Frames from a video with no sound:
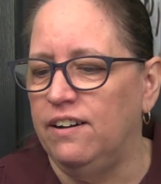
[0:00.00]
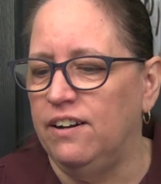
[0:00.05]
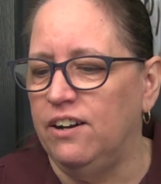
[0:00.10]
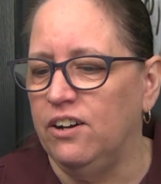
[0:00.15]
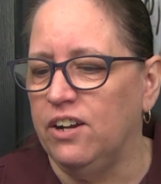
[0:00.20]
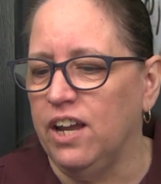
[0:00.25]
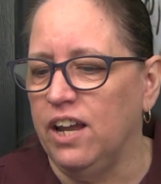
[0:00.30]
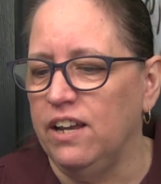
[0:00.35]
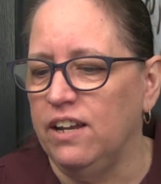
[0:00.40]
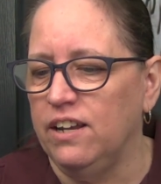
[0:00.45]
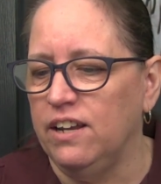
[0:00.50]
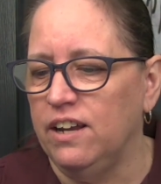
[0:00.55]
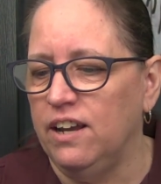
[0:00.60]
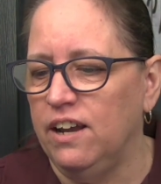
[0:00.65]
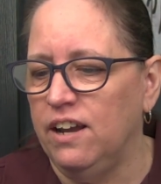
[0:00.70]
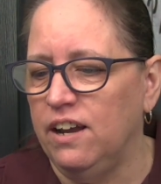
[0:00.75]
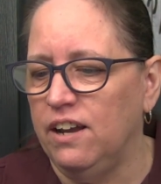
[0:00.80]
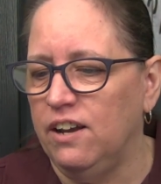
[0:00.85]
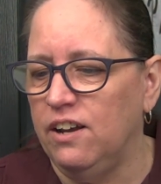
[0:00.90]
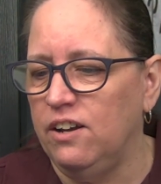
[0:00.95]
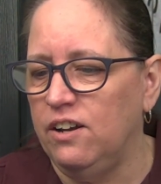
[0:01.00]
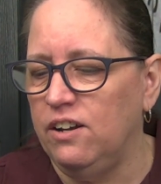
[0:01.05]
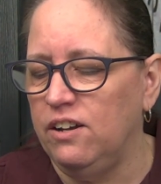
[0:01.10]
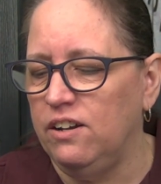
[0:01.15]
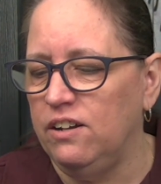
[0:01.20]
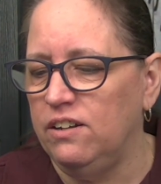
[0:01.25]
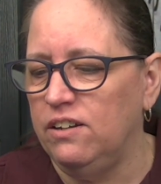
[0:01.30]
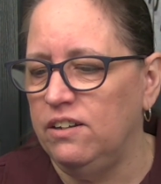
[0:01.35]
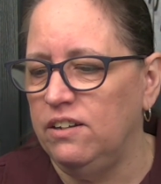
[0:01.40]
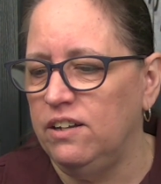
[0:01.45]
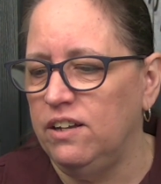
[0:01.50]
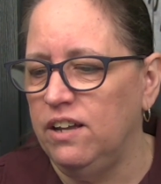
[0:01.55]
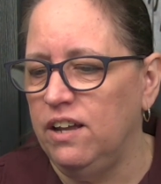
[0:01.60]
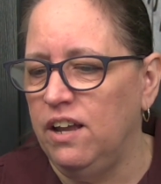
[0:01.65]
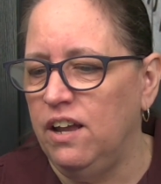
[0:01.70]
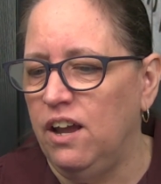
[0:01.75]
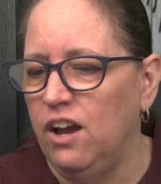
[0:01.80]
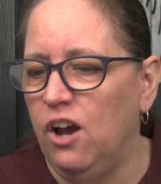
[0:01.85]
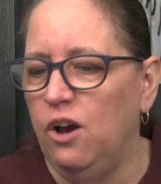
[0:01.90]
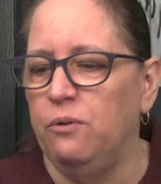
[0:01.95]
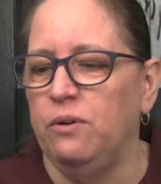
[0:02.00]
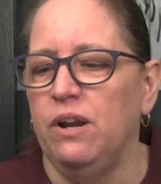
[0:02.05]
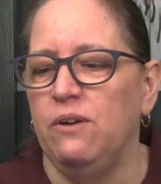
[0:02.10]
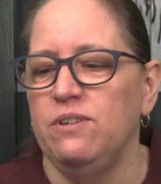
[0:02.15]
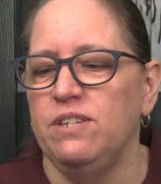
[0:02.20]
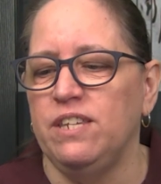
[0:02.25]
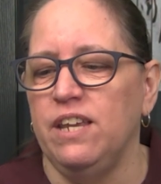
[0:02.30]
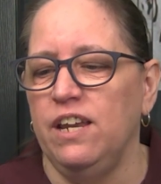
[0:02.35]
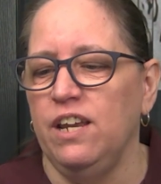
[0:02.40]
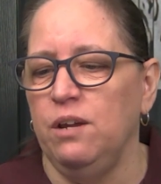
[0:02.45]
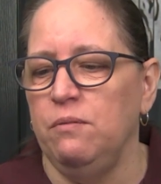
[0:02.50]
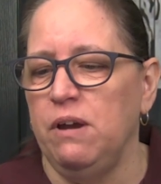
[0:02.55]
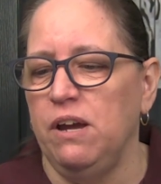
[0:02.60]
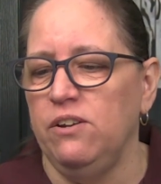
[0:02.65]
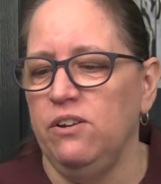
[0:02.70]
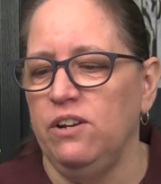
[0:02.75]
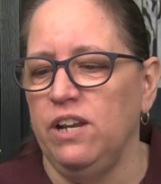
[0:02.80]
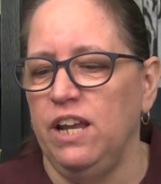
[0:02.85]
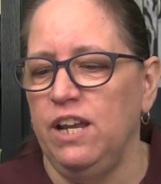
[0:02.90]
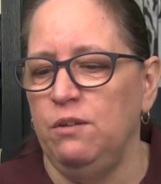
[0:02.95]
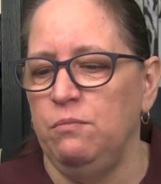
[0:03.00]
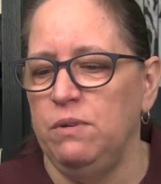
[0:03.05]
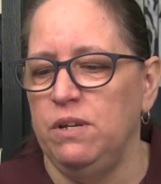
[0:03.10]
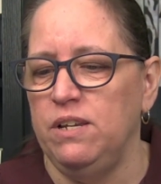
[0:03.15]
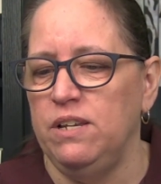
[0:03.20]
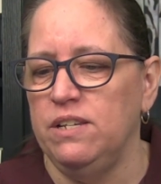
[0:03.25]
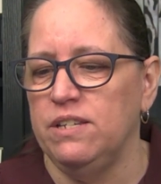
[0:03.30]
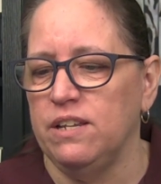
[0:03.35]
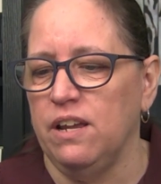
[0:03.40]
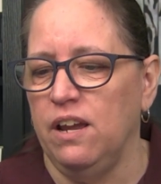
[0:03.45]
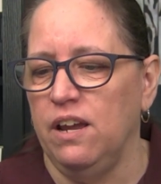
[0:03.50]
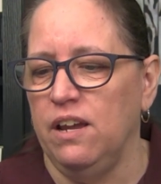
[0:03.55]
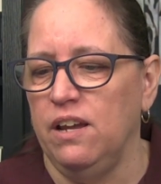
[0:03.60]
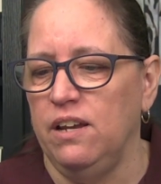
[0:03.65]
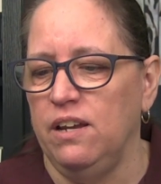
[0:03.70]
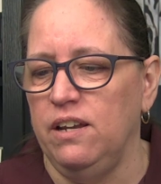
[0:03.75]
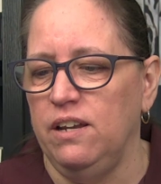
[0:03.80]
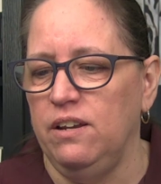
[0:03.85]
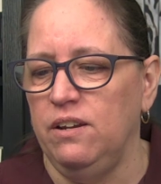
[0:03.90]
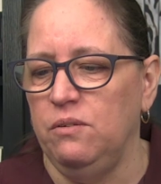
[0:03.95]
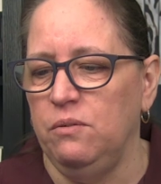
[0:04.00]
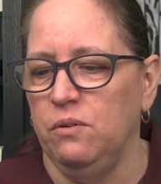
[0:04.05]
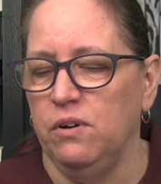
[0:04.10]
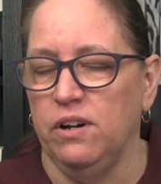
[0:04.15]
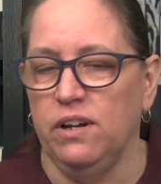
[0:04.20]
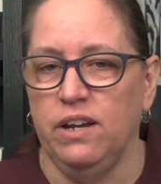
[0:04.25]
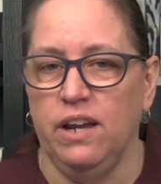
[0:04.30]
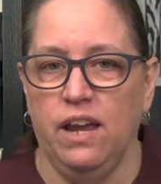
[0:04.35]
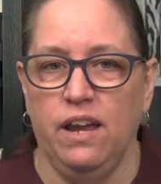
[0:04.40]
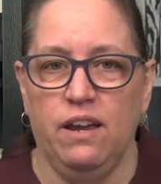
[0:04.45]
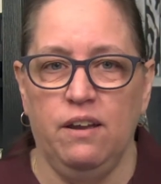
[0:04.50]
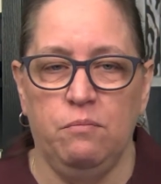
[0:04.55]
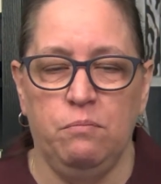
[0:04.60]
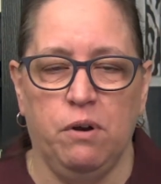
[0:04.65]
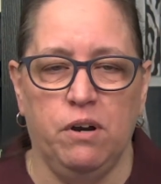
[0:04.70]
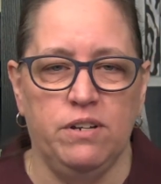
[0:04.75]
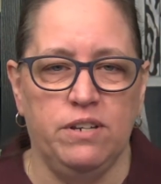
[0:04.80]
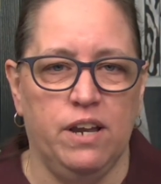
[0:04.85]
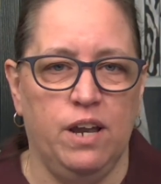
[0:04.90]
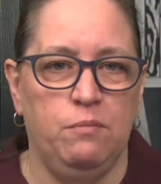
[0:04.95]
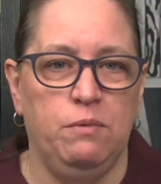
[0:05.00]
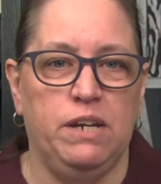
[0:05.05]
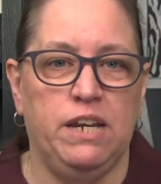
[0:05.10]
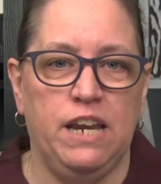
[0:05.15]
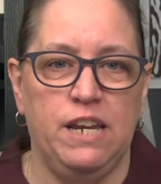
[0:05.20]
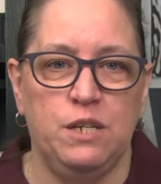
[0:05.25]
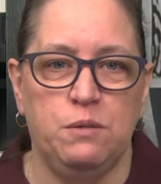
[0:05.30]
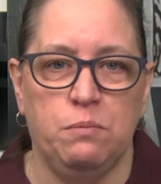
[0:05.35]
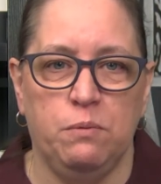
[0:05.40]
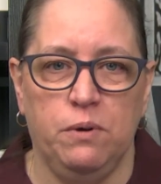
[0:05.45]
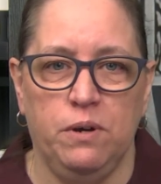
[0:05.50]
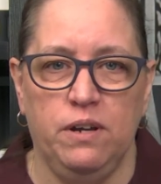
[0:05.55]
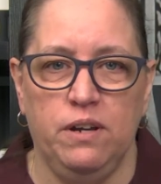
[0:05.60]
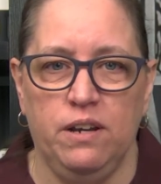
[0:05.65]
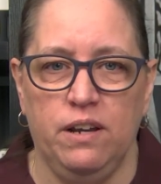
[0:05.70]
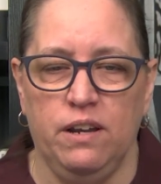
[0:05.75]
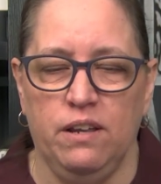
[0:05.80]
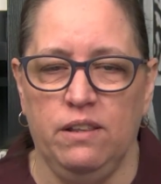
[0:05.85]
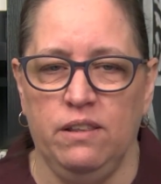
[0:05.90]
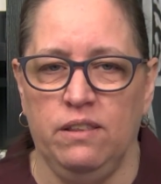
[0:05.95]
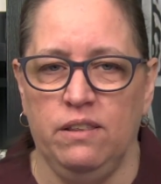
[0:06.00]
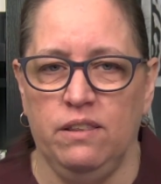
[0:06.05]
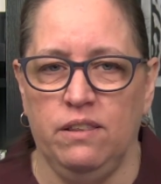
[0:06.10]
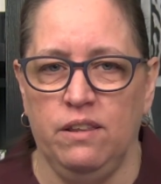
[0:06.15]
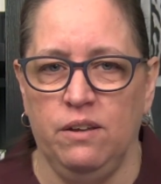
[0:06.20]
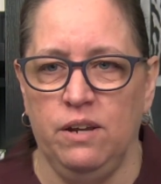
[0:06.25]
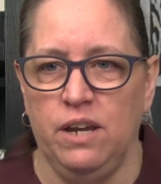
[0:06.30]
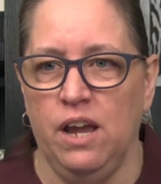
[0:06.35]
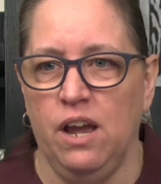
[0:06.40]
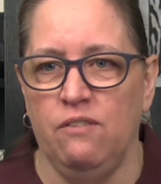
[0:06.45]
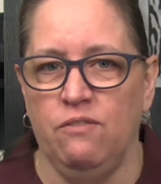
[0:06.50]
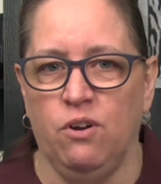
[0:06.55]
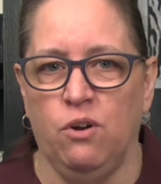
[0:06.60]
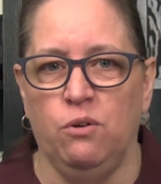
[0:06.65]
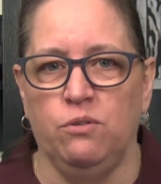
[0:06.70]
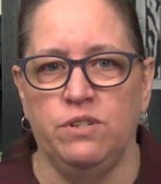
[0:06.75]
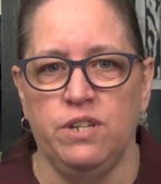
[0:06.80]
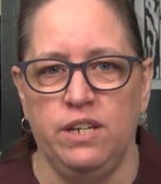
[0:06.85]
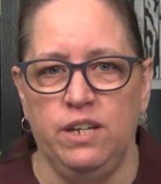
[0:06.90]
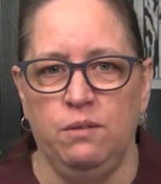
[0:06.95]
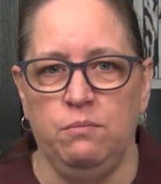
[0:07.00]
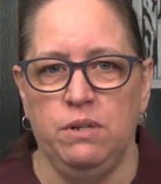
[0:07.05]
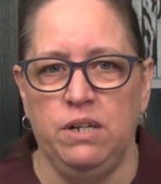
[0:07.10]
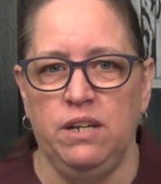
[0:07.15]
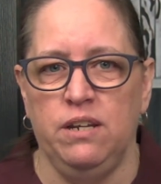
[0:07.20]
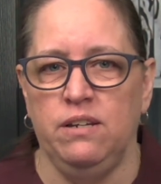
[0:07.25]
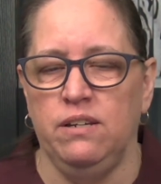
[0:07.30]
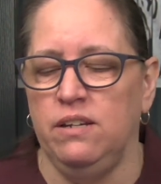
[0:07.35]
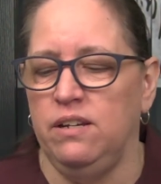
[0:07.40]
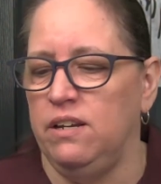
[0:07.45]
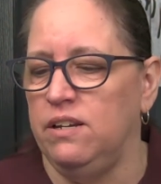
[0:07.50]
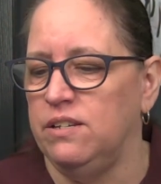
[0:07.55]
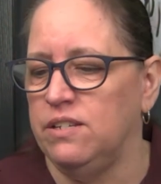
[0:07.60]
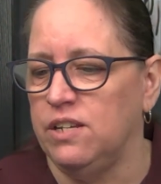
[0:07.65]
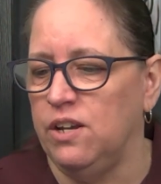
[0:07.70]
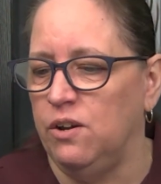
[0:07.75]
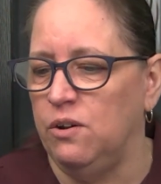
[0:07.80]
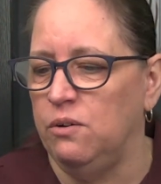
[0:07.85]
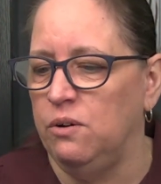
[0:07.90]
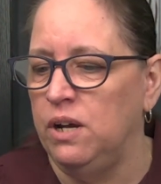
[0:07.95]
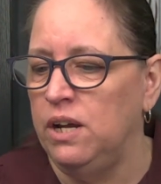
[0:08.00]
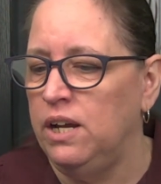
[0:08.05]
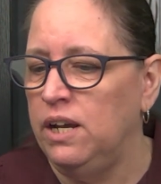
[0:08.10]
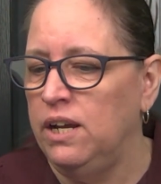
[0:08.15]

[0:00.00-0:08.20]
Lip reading: Okay. Oh, what I was saying about your name is I work at part-time at Case Point, and they have a whole team in India, so